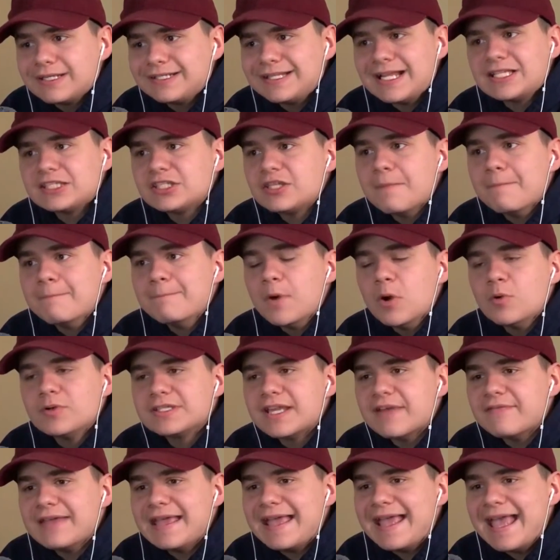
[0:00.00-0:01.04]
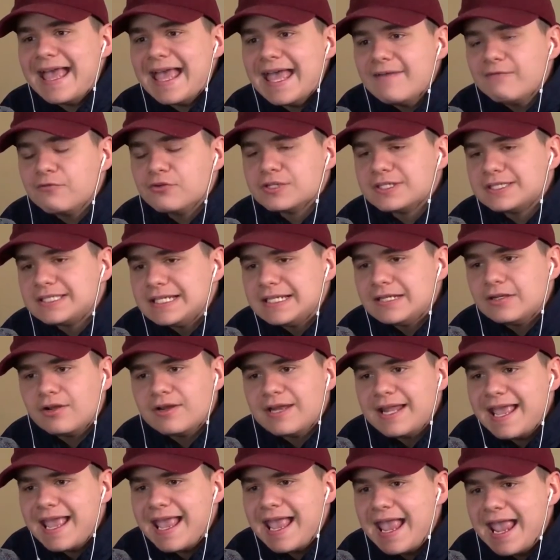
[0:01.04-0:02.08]
Like, that's the most I've ever seen
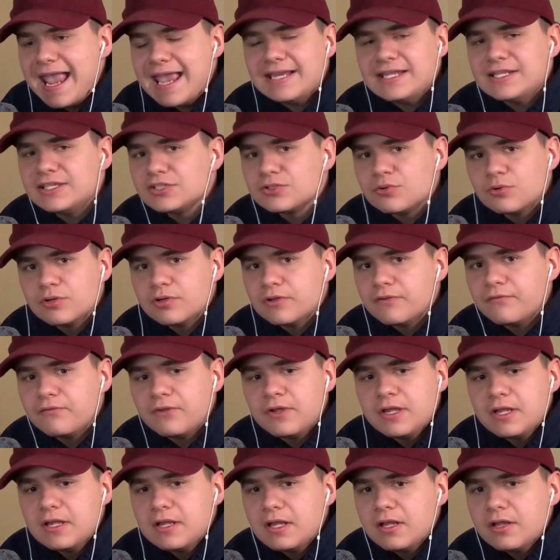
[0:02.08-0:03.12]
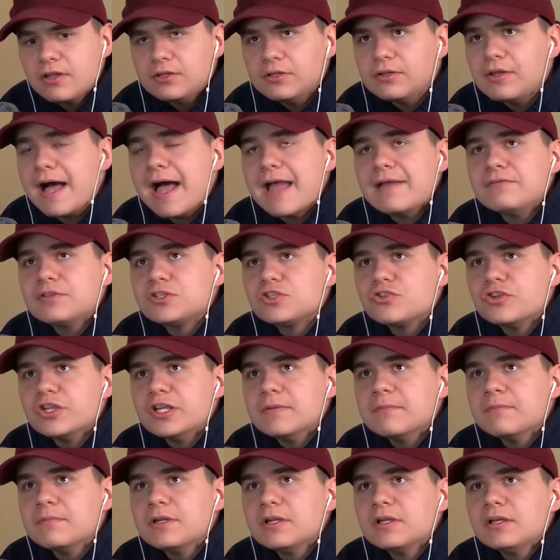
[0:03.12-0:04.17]
on any sort of live
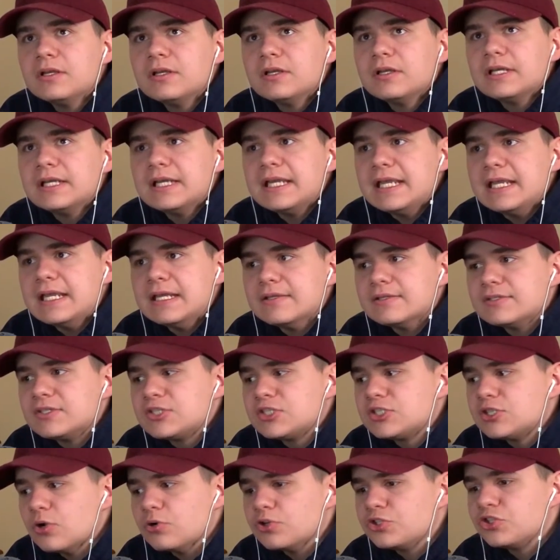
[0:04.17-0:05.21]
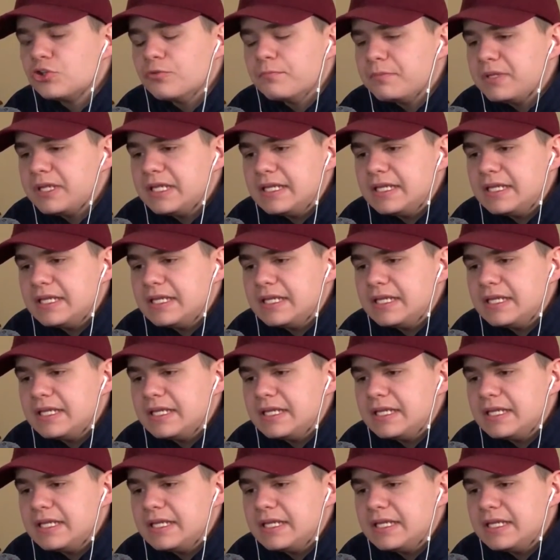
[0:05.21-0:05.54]
stream in social